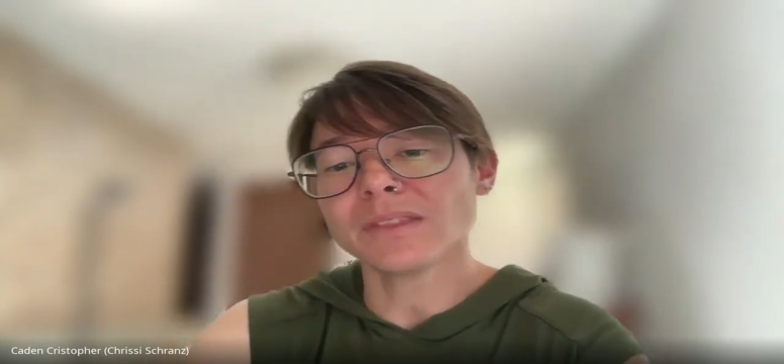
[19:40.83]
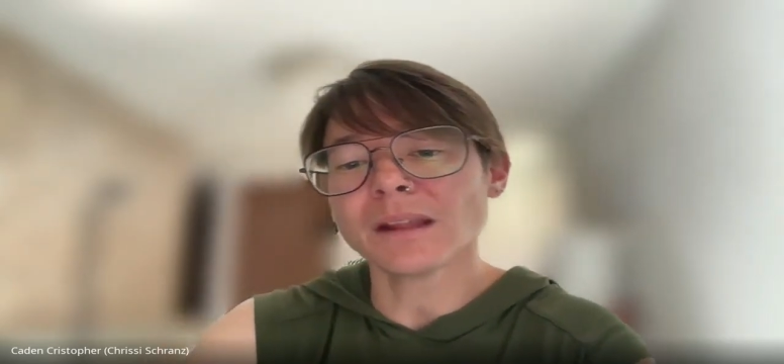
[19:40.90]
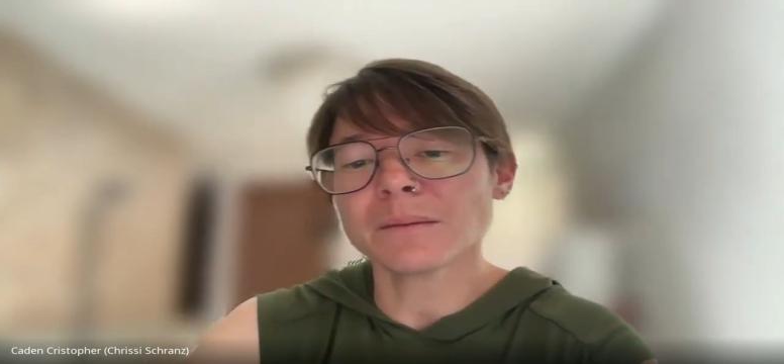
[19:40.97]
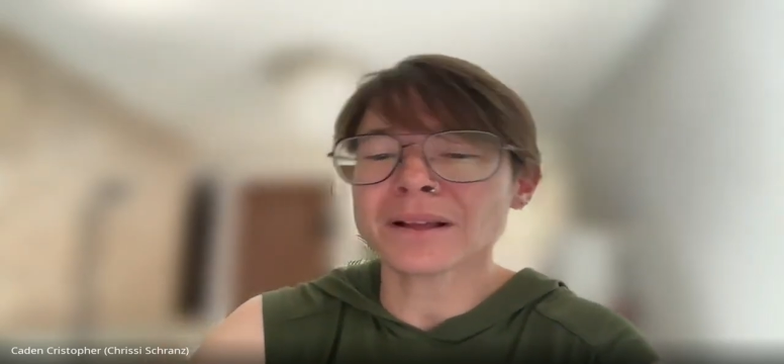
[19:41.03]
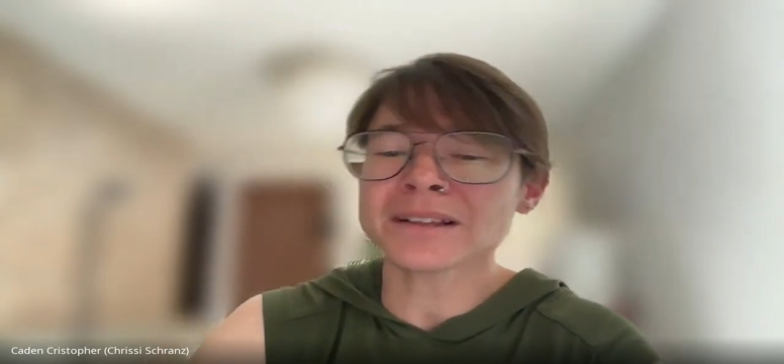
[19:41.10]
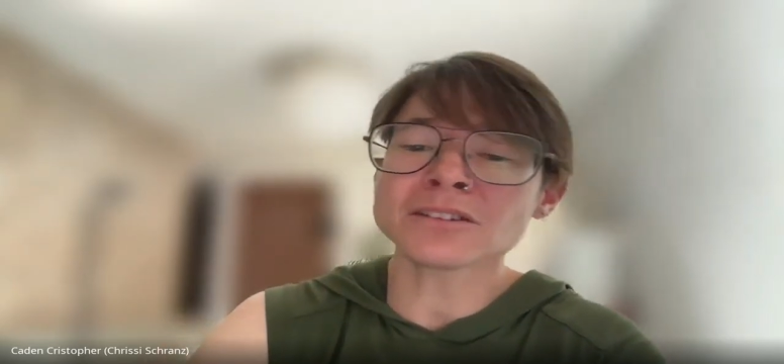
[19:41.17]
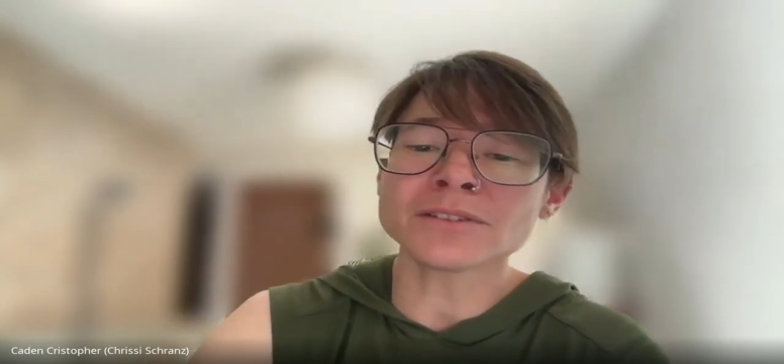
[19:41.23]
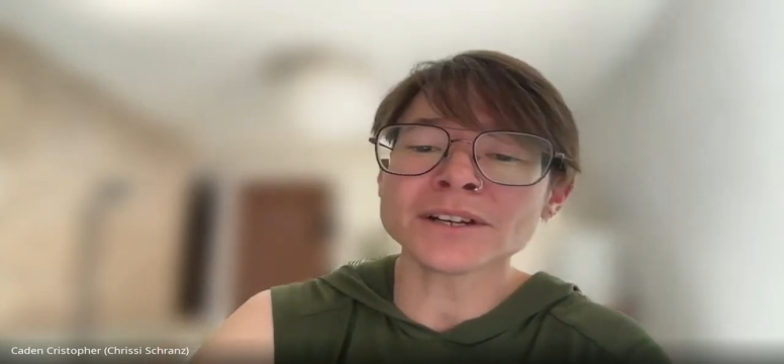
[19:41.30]

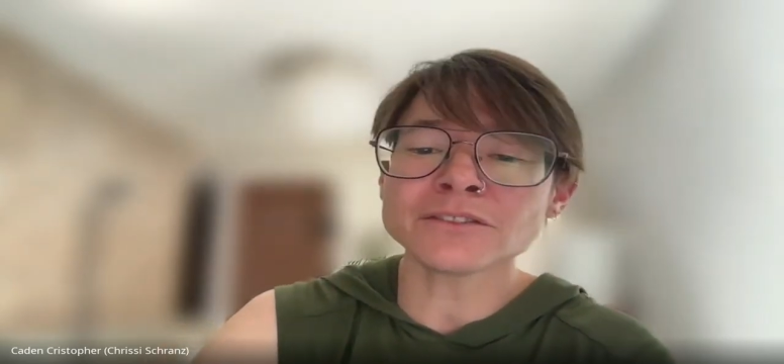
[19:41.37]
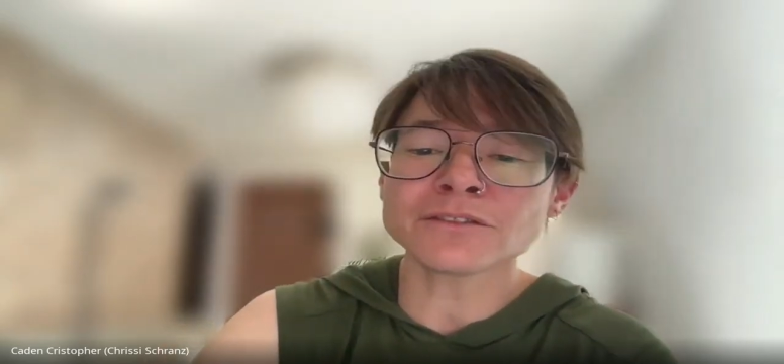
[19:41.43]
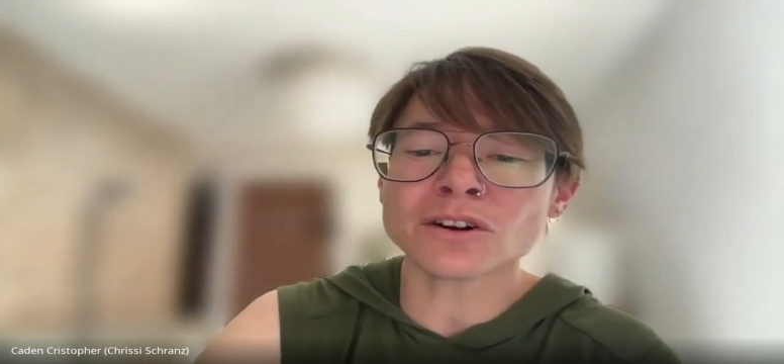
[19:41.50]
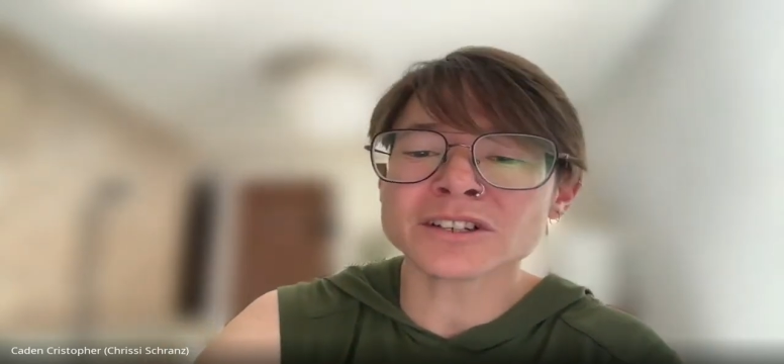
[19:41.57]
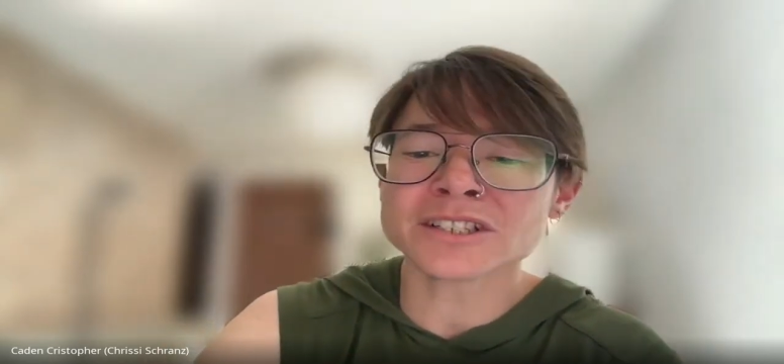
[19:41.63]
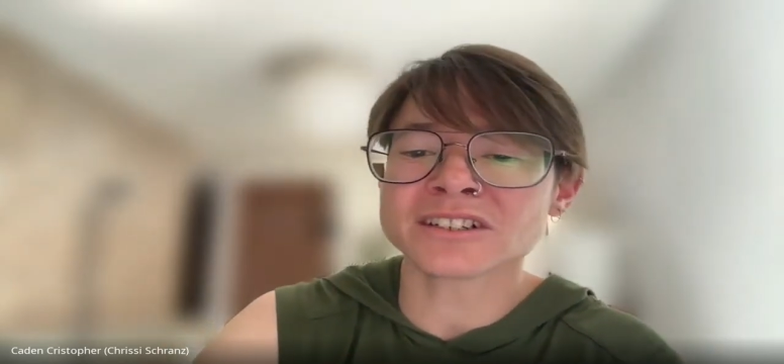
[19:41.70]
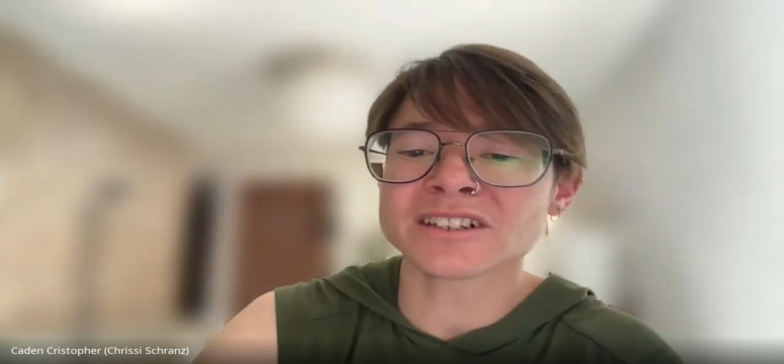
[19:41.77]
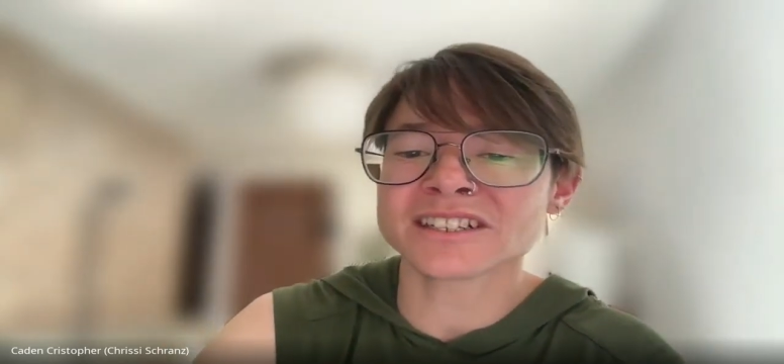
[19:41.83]
but the
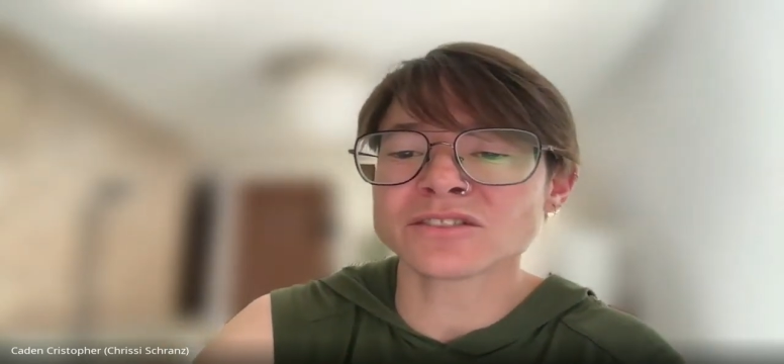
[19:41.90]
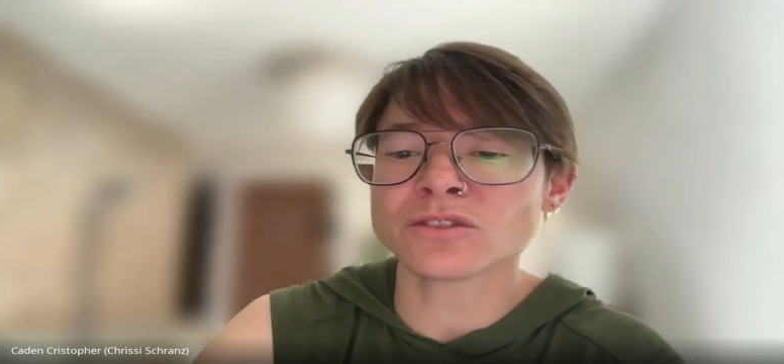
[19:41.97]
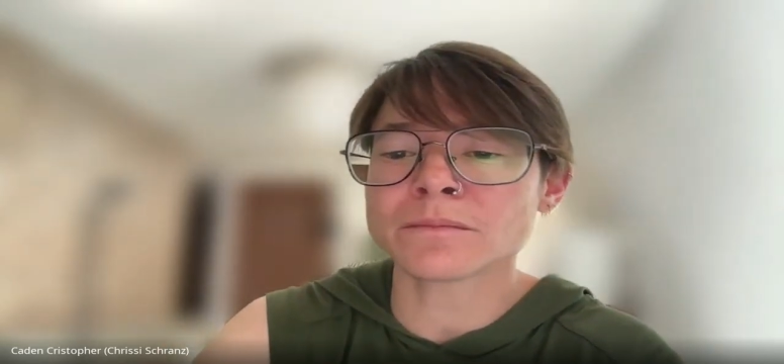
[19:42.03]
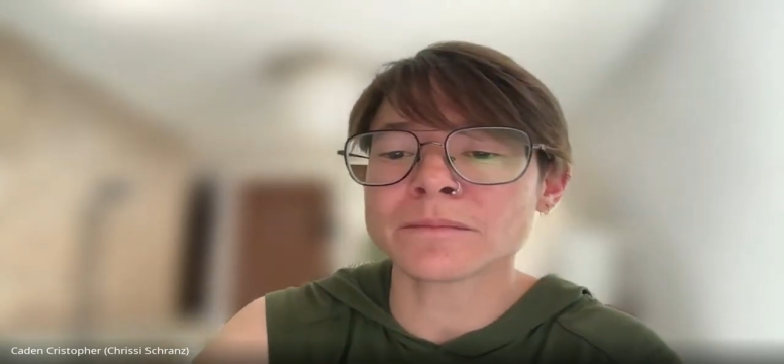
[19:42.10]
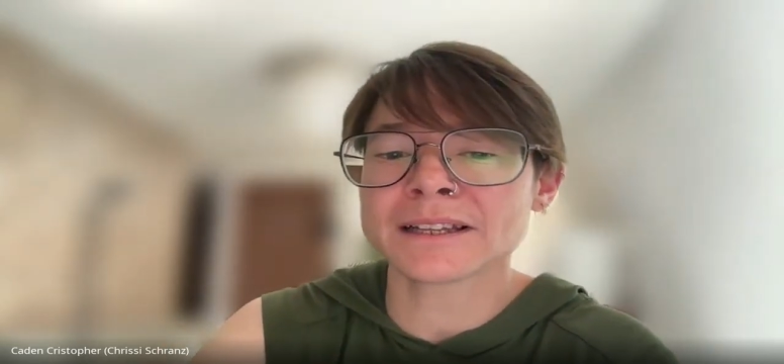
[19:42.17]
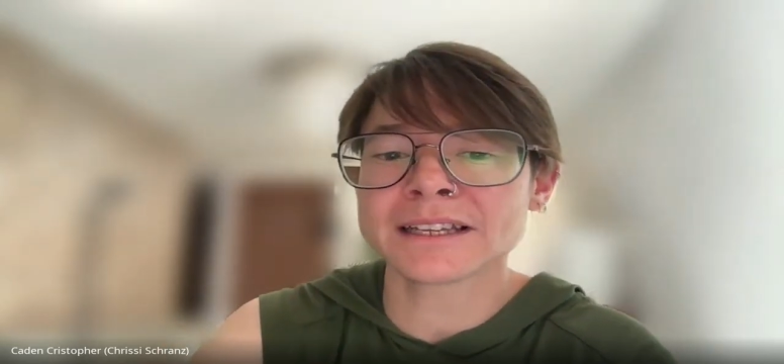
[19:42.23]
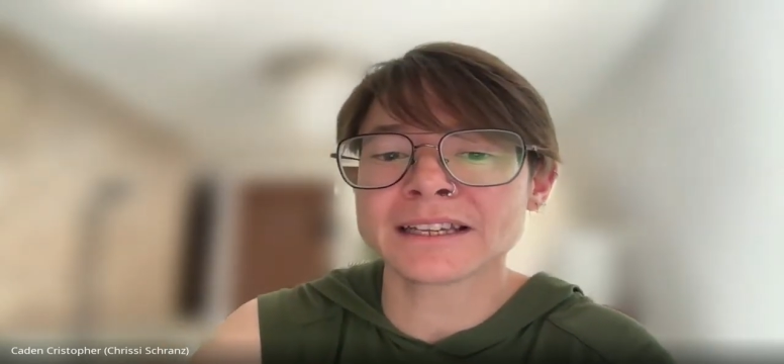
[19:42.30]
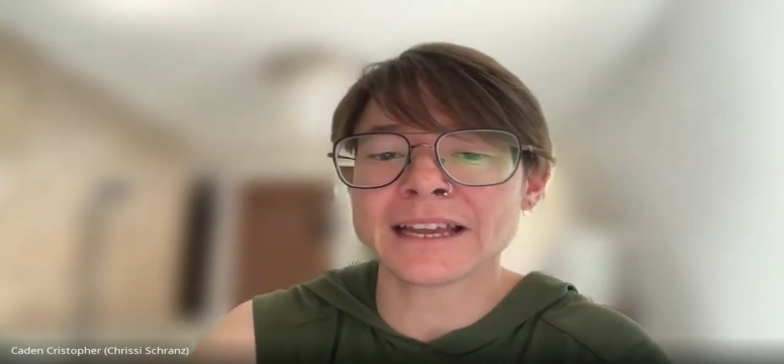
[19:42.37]
reinforcer is
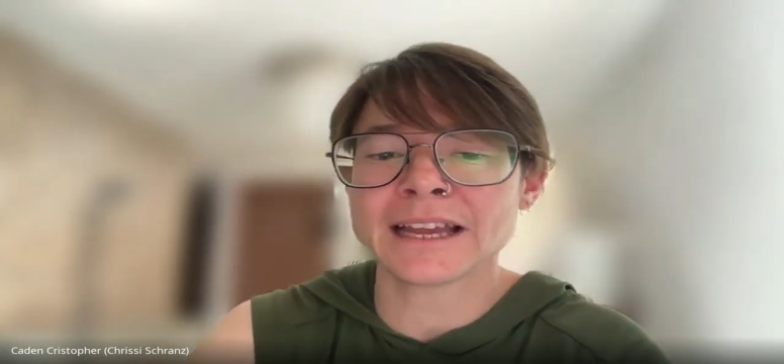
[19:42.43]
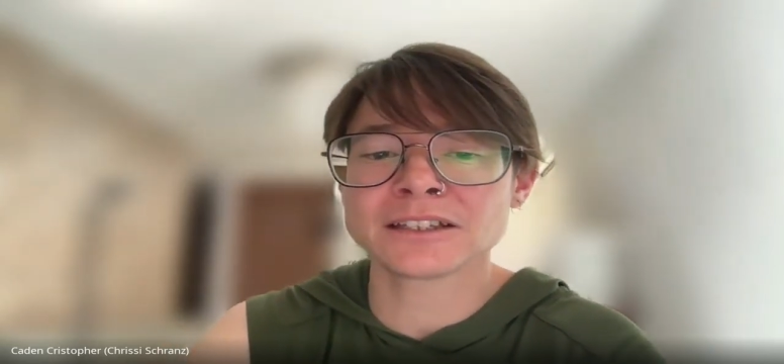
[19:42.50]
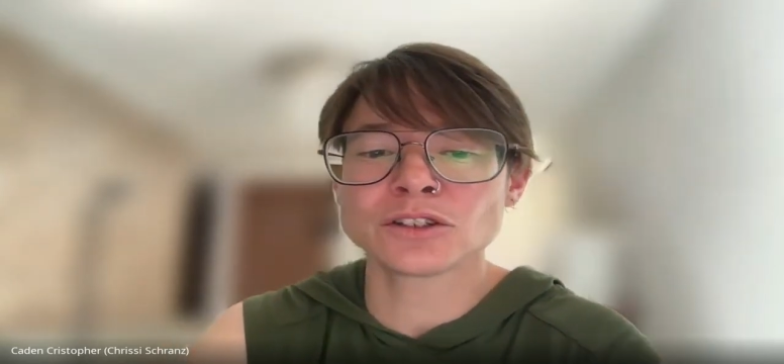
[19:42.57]
normally a